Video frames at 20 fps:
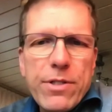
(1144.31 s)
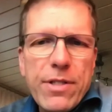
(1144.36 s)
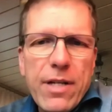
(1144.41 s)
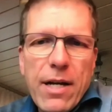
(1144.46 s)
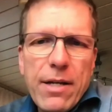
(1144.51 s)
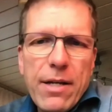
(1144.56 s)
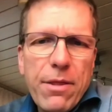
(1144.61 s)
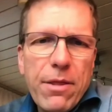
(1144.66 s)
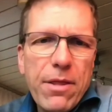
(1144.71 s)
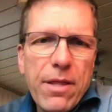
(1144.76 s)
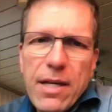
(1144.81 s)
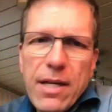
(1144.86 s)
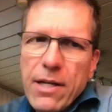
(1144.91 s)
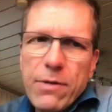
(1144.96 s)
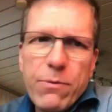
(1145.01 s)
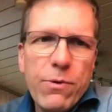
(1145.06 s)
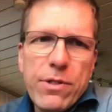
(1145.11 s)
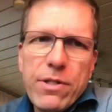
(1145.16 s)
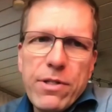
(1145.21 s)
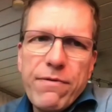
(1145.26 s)
I think it
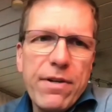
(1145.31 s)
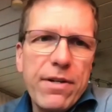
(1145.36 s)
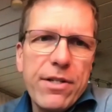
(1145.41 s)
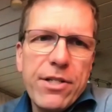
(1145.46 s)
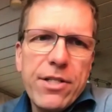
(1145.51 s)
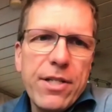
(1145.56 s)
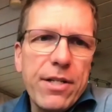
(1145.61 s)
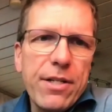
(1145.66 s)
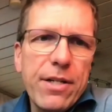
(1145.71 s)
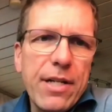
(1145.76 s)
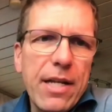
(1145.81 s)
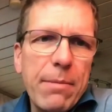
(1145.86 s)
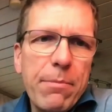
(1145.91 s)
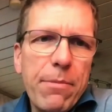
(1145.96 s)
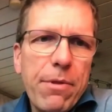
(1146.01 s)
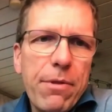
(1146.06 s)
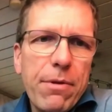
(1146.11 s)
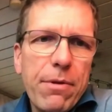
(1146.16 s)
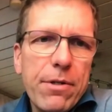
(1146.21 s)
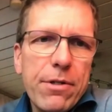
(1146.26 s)
was a very standard
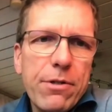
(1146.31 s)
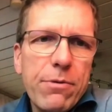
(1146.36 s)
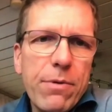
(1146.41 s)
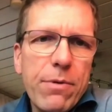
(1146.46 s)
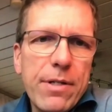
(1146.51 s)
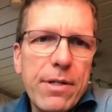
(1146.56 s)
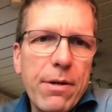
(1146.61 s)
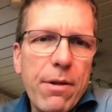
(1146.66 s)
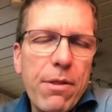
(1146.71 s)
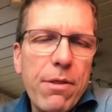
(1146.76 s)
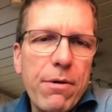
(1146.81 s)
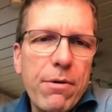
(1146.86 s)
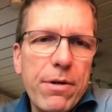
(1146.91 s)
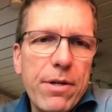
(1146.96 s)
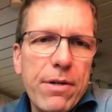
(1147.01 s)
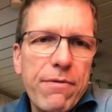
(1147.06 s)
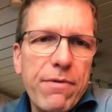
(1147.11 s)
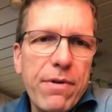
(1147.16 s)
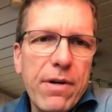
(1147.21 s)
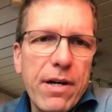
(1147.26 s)

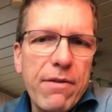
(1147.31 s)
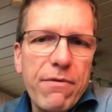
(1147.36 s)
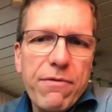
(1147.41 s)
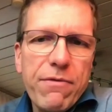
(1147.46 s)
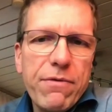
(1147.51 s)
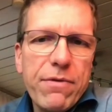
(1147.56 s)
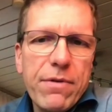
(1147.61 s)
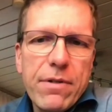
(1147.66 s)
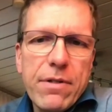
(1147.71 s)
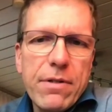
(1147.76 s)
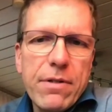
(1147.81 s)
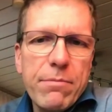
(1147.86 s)
M235